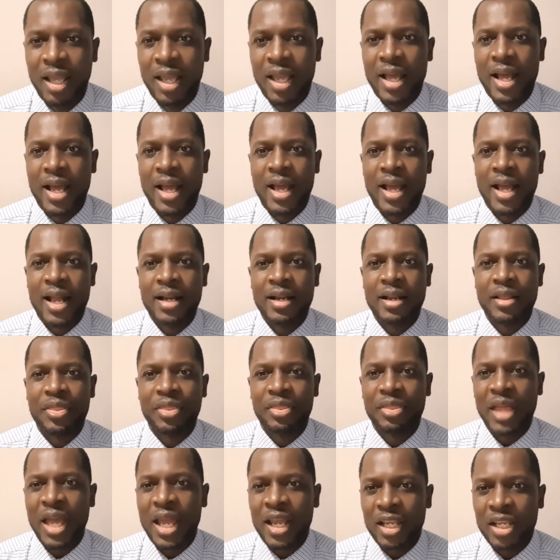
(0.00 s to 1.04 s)
And
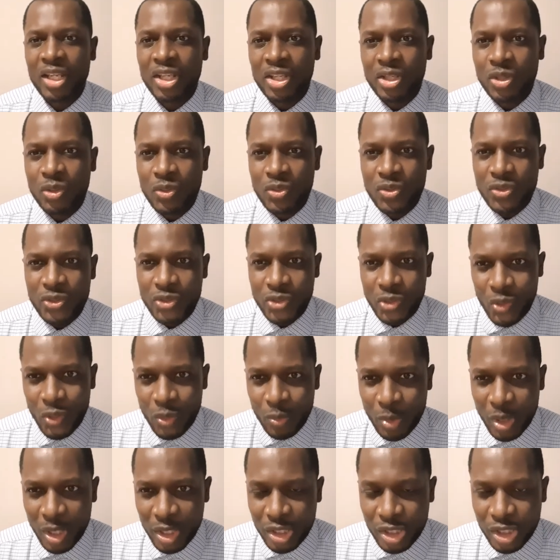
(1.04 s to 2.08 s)
thank you so
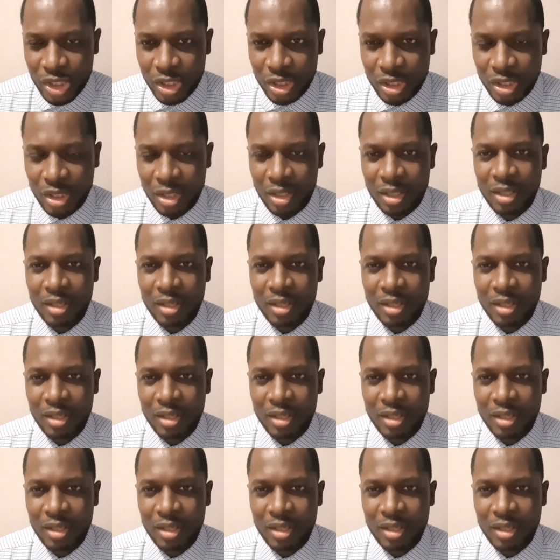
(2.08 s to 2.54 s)
much,